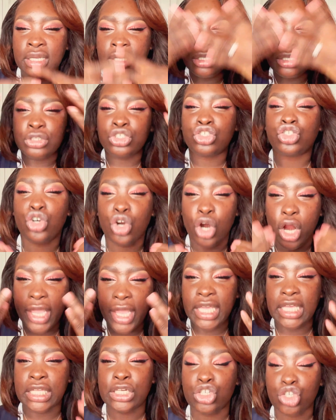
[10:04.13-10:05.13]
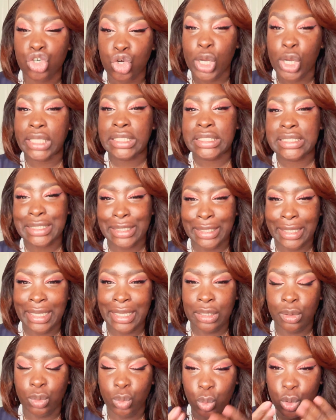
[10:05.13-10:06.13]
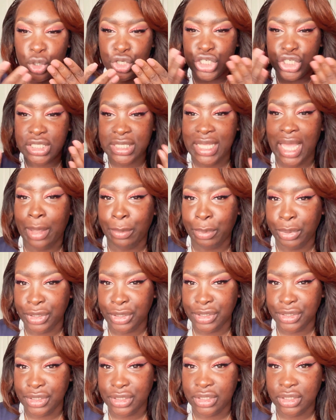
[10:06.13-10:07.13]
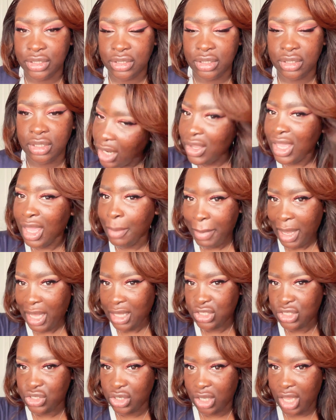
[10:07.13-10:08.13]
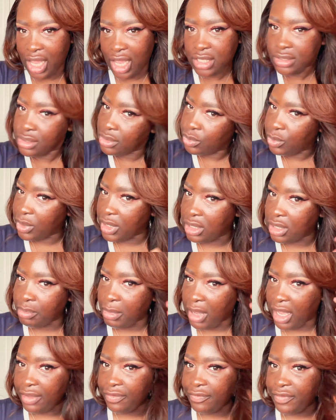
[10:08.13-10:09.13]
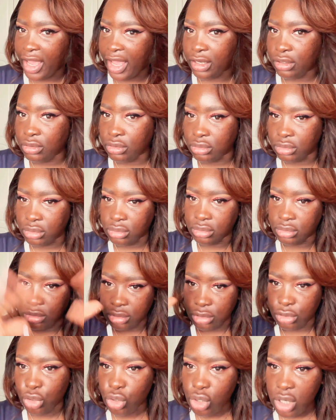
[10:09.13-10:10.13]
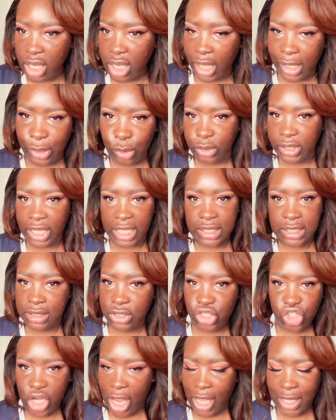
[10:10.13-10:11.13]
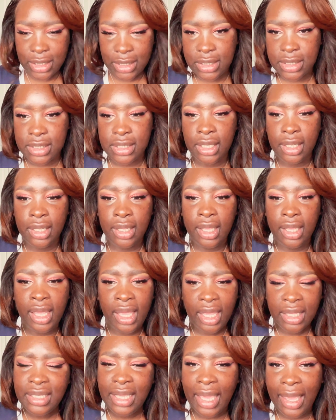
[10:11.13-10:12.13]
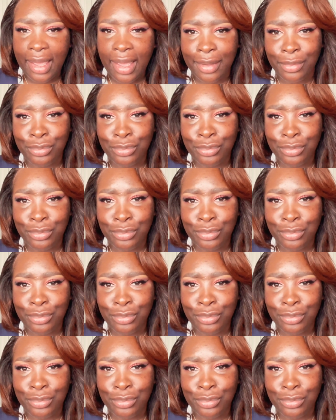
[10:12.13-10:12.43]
try and translate what just happened. I'll get back to you guys with my final look and all that jazz. And yeah,